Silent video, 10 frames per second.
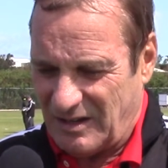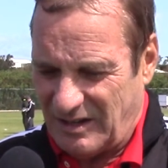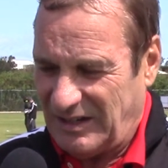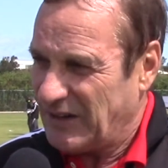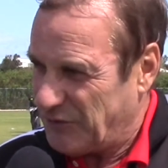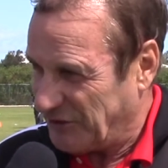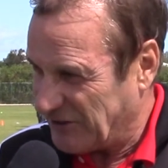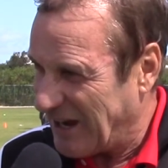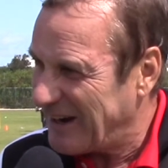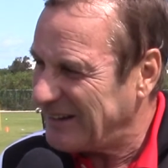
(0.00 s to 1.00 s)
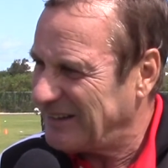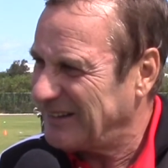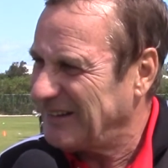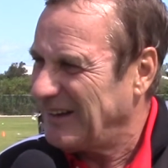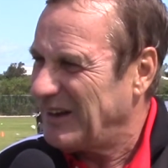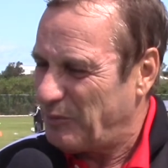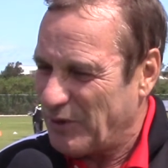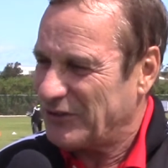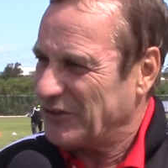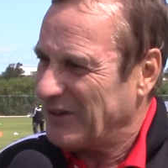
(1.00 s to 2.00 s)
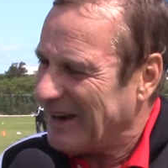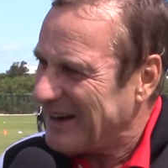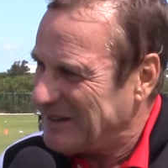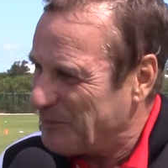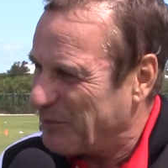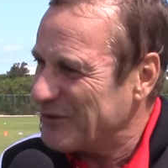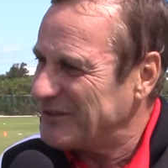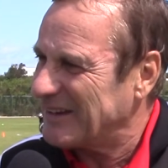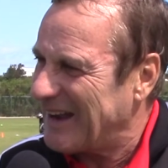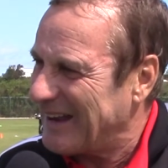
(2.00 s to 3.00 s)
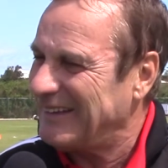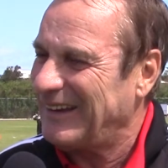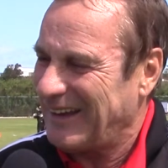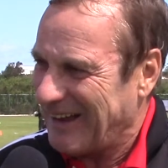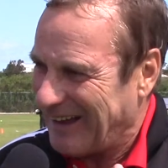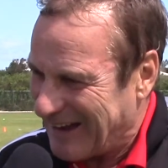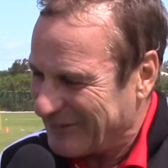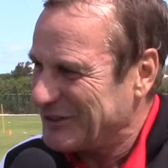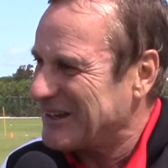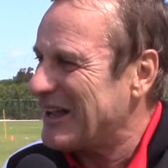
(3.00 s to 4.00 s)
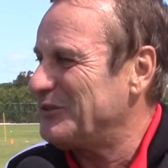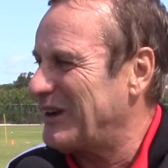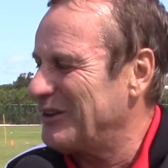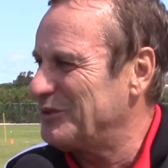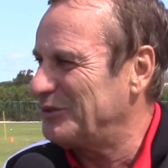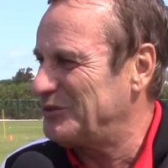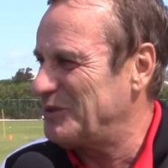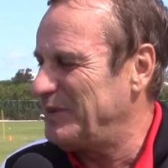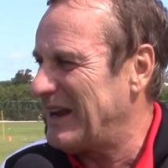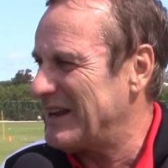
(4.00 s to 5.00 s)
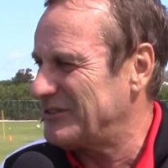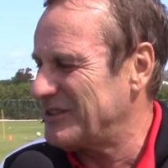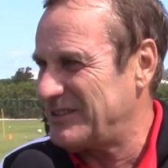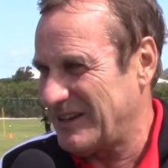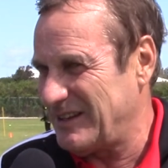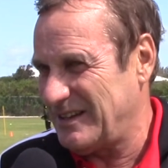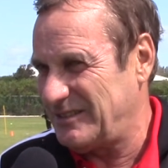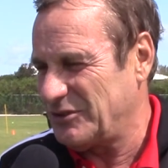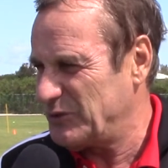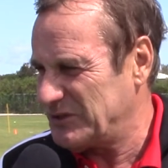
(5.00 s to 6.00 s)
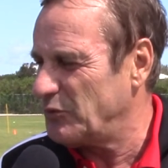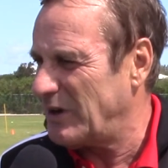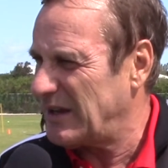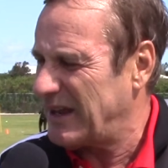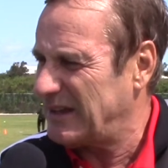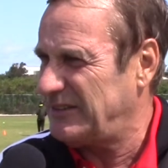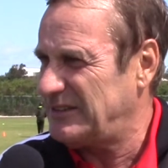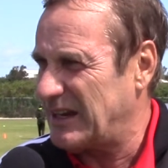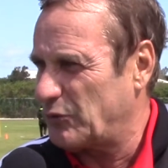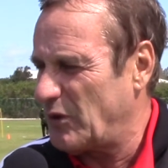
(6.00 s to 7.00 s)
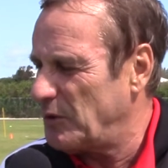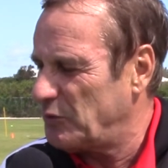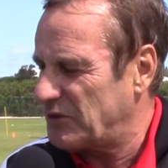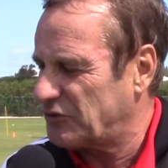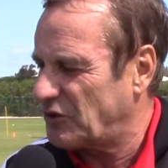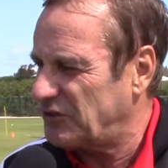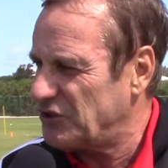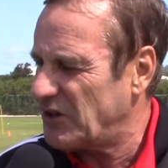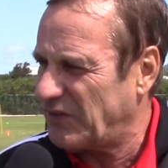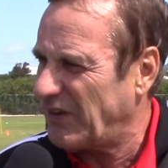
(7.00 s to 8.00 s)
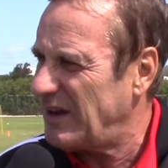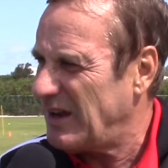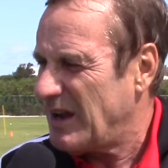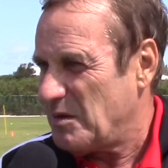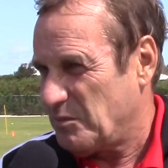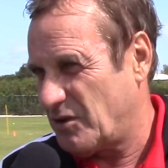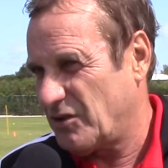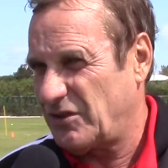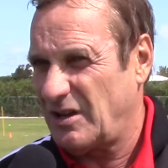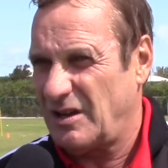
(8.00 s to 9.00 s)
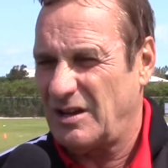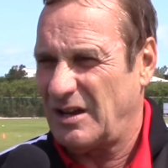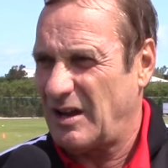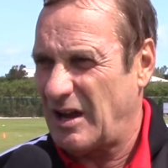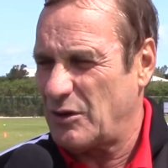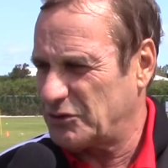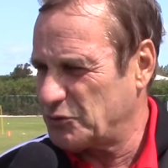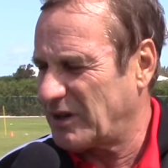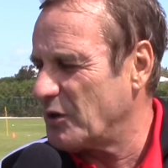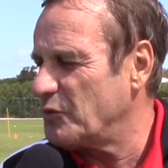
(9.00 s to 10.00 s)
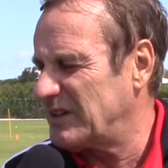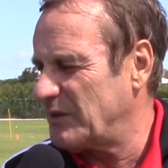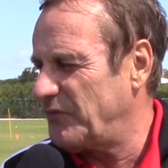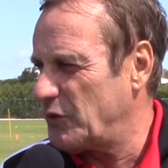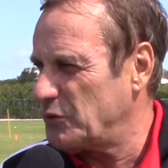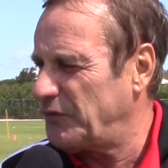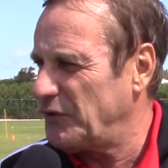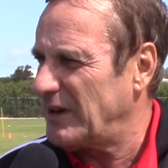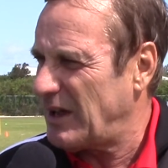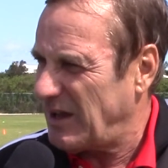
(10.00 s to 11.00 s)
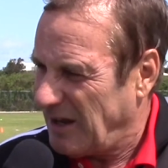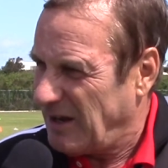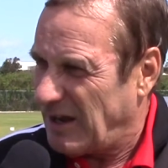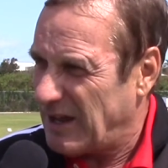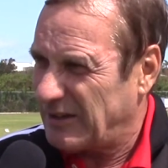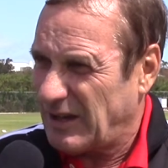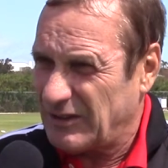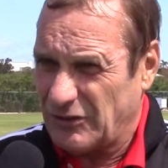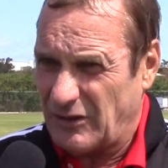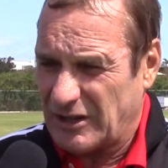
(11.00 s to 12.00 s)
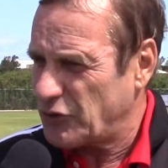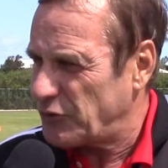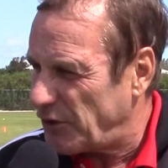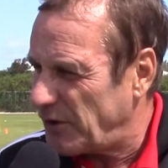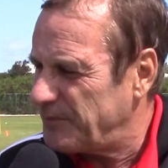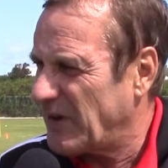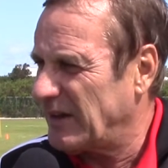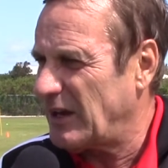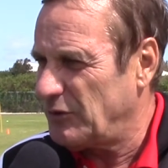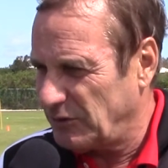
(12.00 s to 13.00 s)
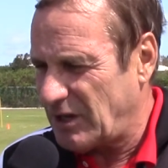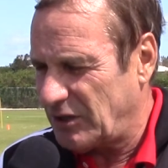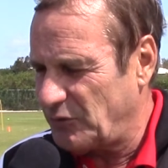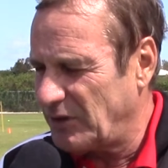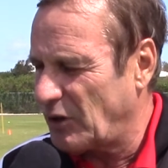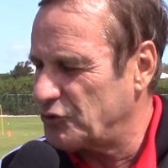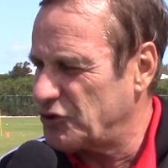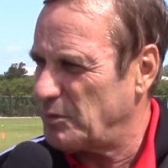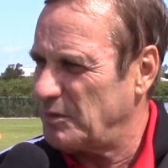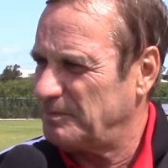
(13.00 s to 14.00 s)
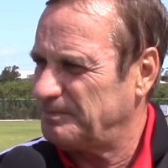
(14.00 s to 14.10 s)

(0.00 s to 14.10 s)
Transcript: 11-a-side plus 80 points, and after that you can go to the B license. And it's the reason why I had this agreement with the Scottish FA, because I was working with them very often as a lecturer, and I know they are doing a good job.